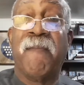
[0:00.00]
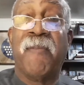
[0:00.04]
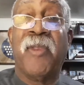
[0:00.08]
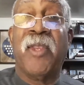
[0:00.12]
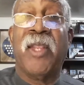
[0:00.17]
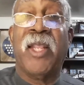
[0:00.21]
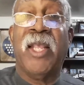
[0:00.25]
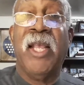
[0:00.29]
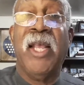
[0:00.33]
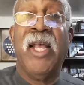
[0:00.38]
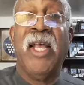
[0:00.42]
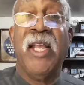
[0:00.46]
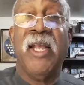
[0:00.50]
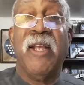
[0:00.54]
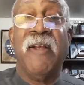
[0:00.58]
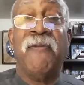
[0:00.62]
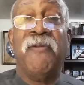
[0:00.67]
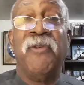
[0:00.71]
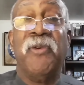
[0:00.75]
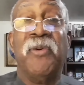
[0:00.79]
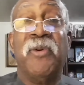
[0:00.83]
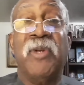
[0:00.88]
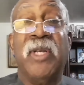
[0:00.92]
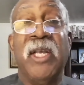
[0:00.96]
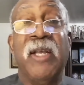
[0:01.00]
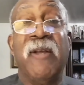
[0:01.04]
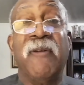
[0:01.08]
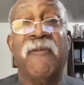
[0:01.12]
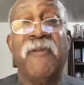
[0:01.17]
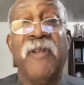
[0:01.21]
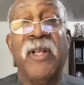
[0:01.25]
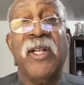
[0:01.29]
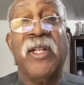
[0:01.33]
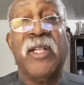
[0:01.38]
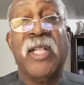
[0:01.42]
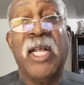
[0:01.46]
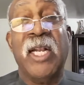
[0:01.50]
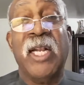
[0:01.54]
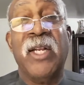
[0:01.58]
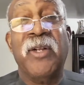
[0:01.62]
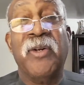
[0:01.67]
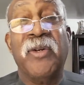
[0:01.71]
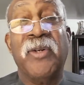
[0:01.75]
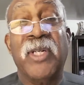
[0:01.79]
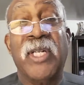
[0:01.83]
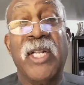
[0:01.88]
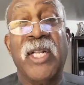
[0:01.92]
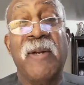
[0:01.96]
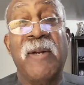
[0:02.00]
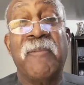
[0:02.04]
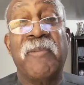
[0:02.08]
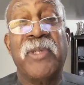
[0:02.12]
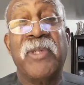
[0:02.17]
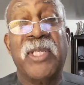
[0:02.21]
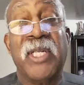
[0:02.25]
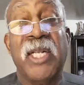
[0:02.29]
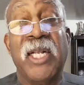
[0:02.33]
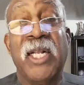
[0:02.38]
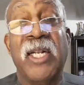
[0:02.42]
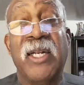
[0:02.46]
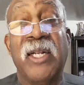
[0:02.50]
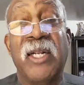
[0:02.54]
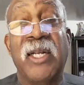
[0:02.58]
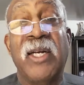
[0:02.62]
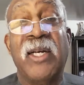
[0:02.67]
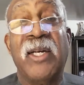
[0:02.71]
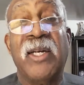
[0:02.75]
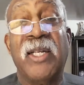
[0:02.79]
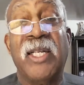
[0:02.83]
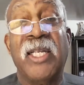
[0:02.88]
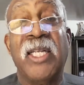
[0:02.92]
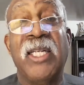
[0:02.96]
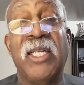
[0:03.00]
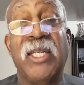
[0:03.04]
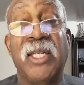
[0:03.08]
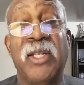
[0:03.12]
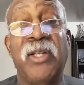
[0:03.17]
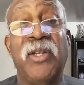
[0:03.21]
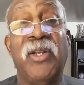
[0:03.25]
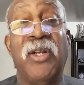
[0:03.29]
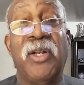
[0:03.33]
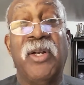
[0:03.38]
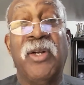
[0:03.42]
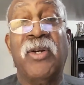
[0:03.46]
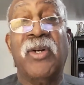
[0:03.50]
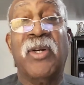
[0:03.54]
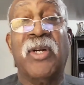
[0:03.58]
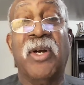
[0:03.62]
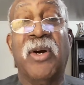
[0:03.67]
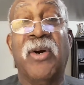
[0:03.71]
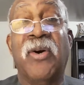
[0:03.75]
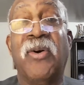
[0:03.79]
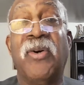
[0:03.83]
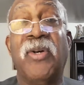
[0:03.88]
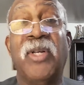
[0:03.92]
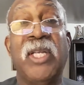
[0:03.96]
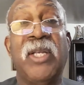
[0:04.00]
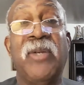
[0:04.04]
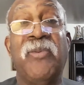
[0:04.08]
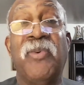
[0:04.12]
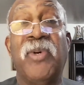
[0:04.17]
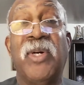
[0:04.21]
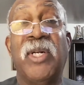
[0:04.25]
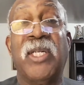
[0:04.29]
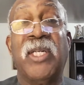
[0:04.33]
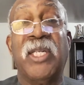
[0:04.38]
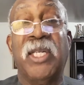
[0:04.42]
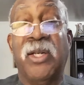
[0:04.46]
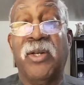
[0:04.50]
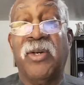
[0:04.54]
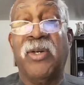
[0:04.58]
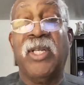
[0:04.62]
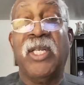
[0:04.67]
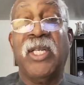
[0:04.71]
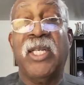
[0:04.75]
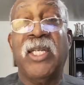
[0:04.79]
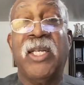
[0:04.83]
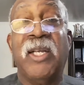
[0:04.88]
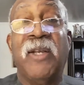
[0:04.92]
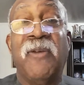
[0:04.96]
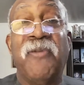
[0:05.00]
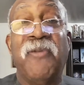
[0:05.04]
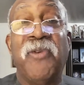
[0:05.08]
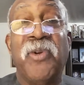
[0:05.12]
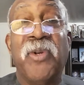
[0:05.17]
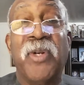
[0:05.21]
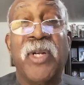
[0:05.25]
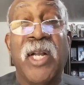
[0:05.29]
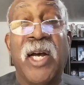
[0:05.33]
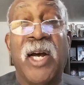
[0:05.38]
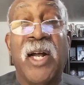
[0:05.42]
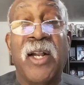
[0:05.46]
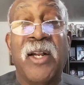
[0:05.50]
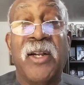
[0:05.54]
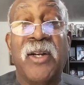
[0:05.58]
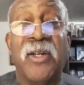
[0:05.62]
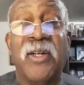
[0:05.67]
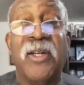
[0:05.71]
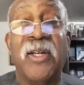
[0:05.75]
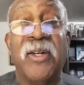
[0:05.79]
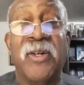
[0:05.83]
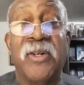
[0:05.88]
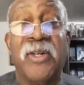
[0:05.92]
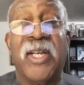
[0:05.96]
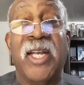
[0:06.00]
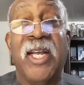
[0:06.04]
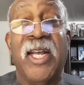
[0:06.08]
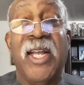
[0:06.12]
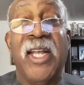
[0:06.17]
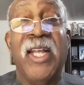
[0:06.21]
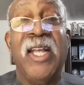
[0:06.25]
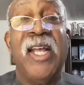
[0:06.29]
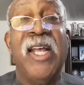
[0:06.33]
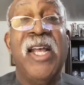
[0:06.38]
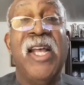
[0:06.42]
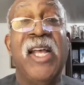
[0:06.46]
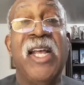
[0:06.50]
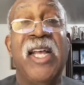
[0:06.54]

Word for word: Hmm? If you give that, that little 10%, huh, he, he, look, all he wants, look, he give you a dollar. Okay.